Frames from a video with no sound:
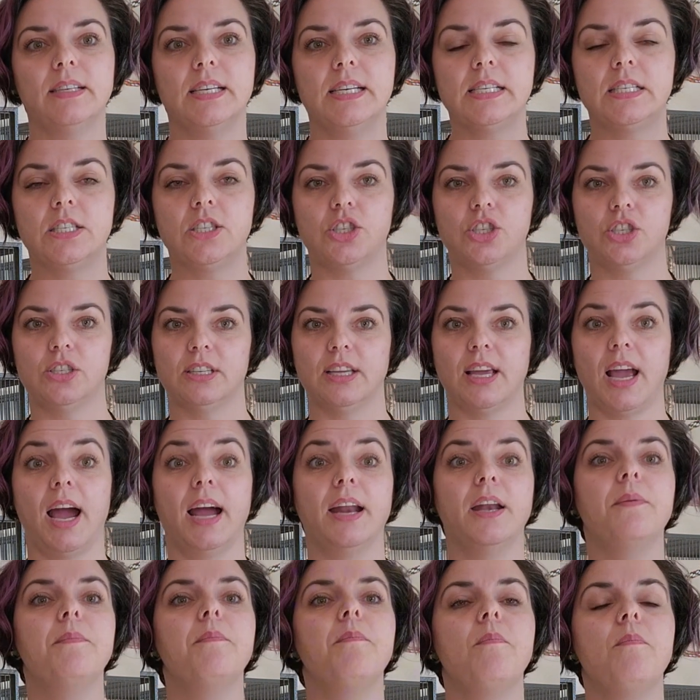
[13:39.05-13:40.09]
It's
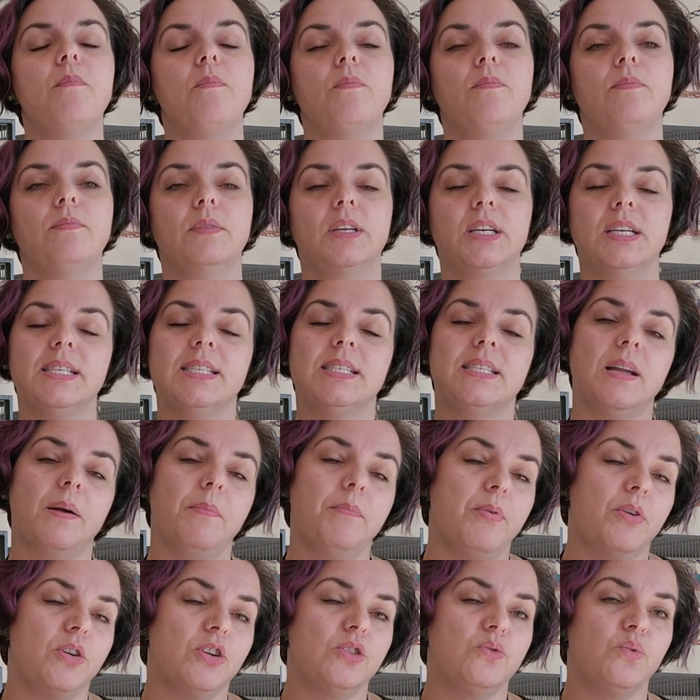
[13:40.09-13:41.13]
kind of, because some
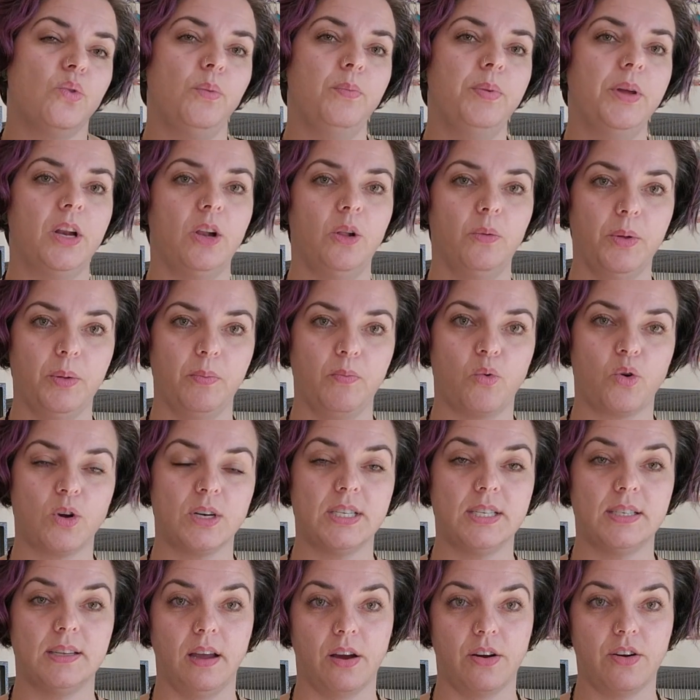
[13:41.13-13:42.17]
birds will be a little bit more
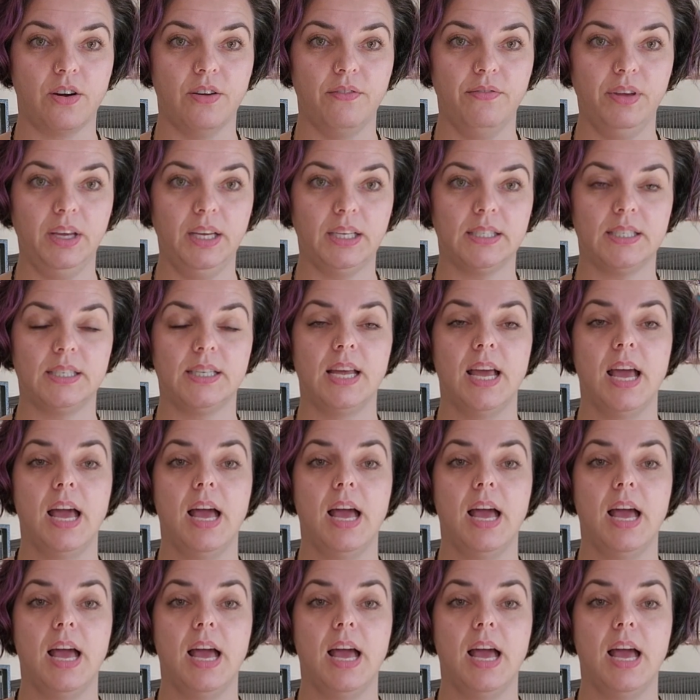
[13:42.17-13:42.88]
scared of it.